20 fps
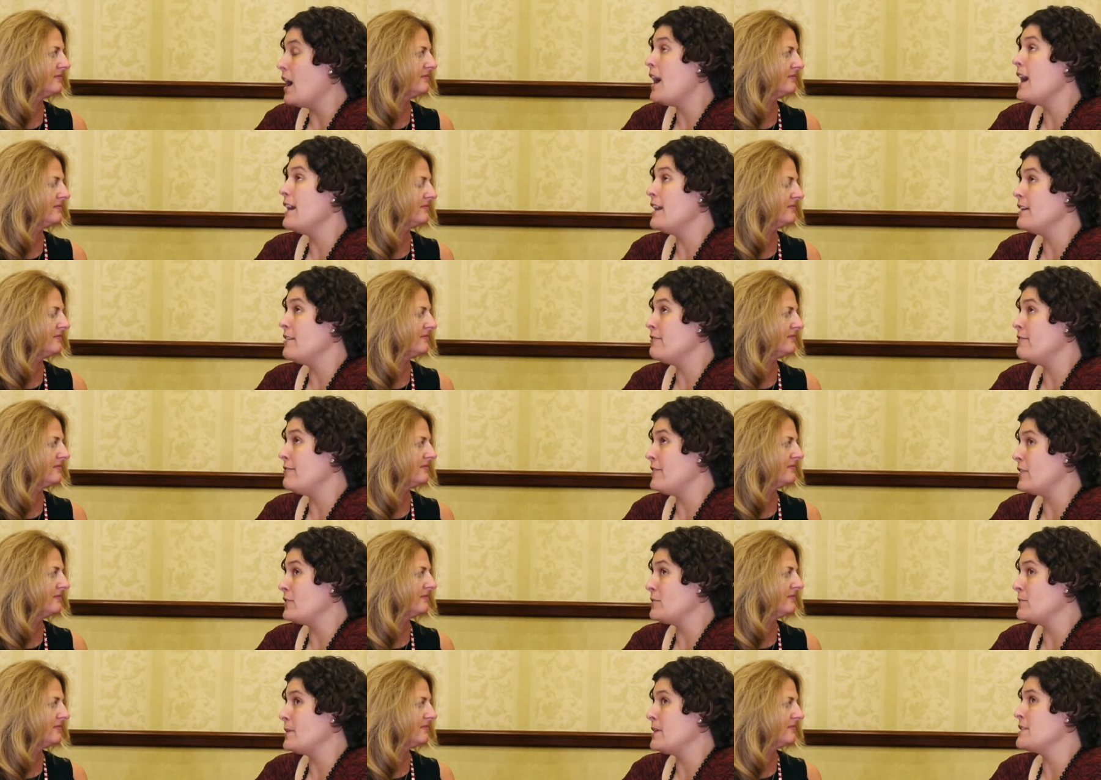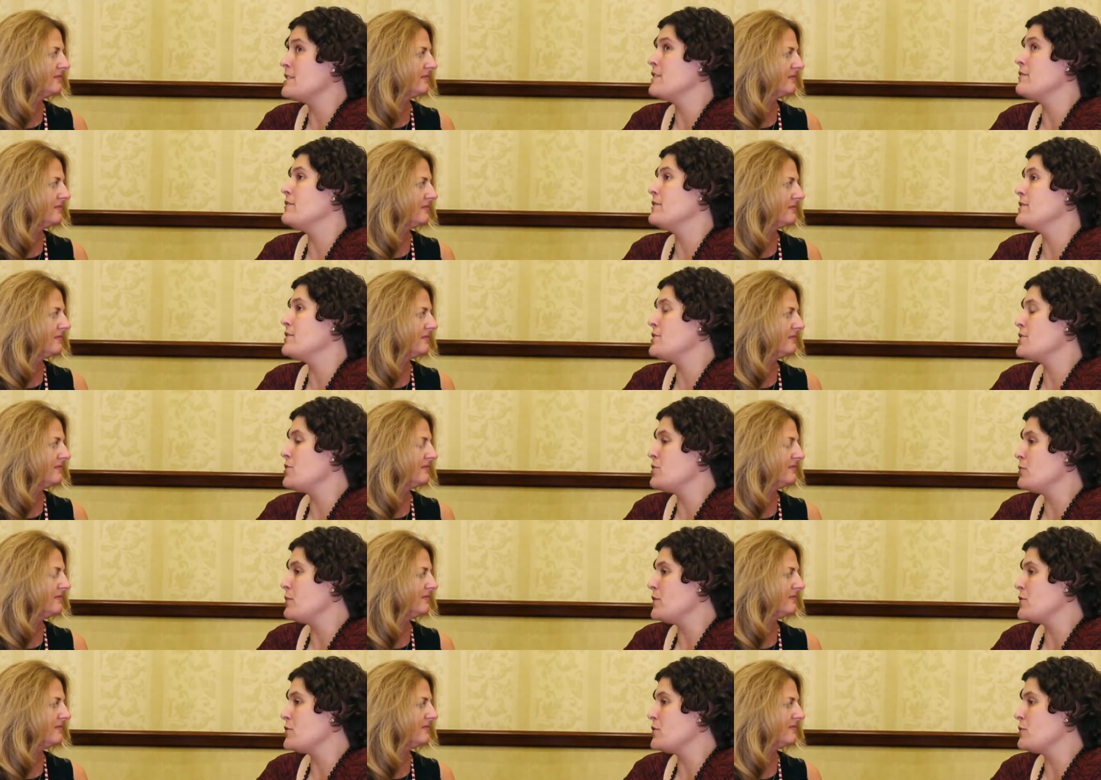Speaker 1: I have found myself in the
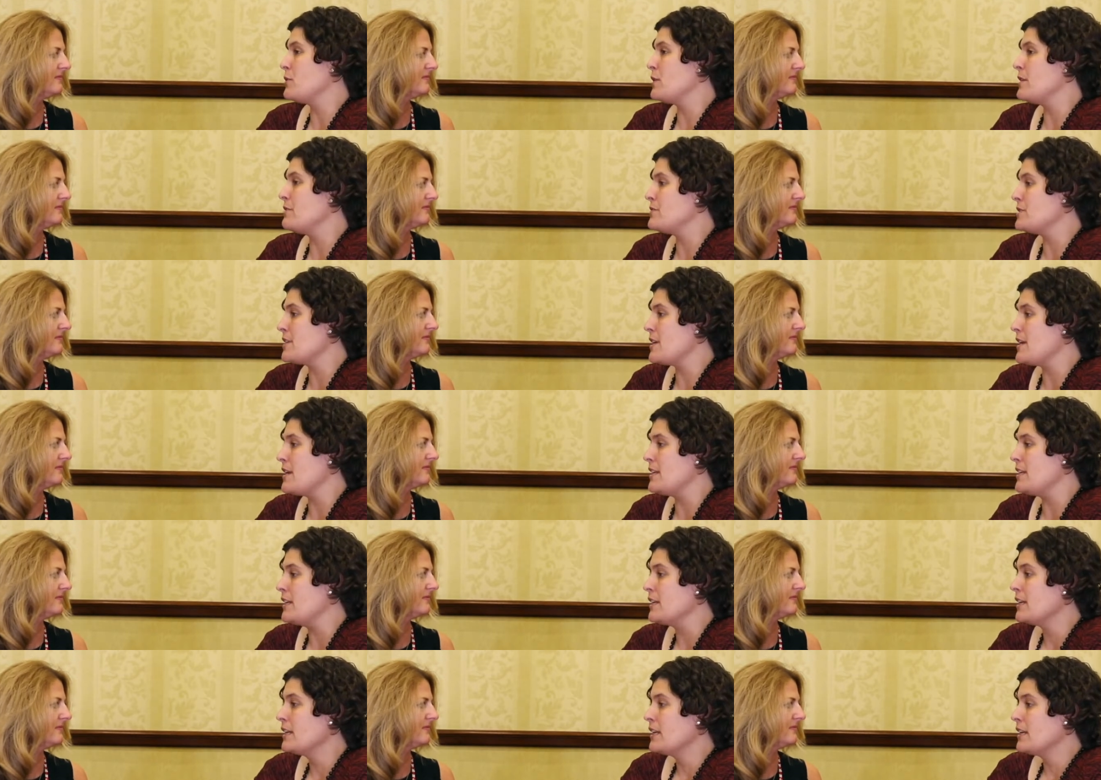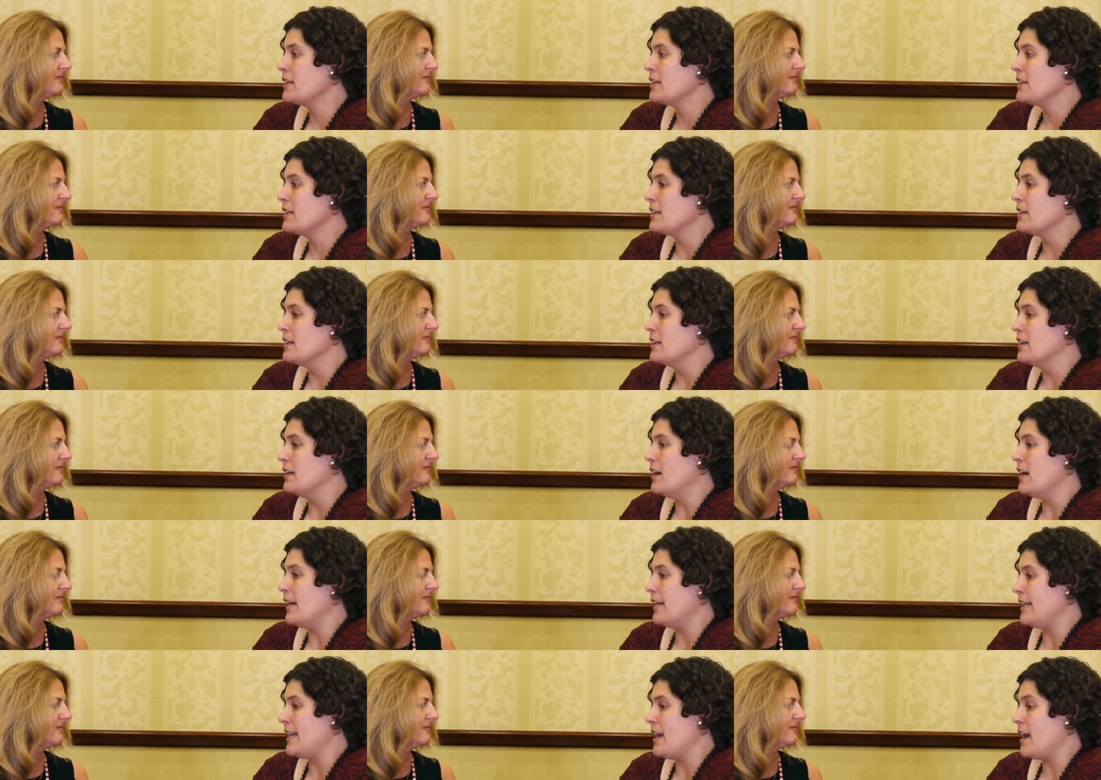situation where I've said,
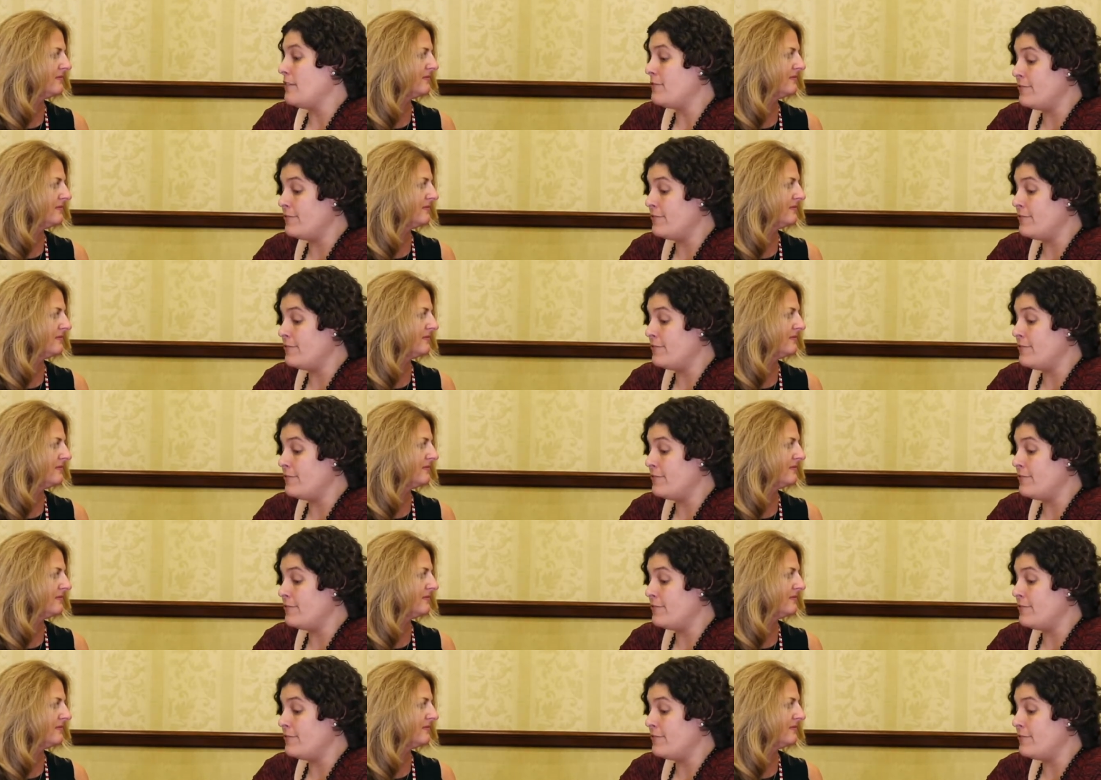I, can, I